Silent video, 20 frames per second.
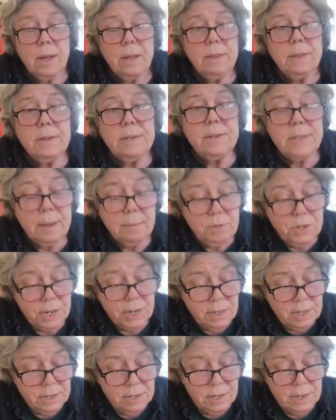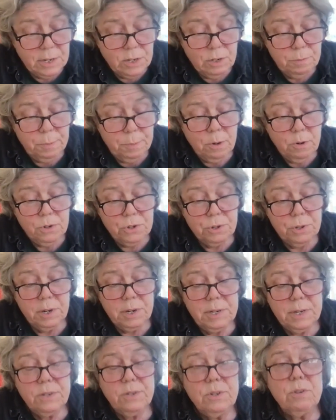The subject is an exposure
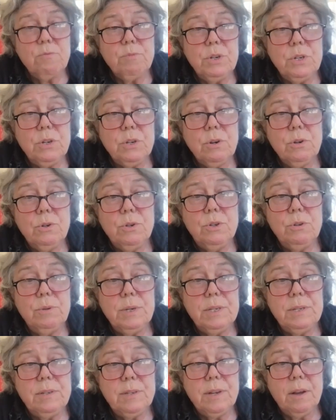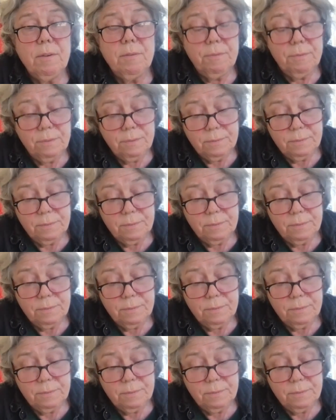that doesn't return to itself.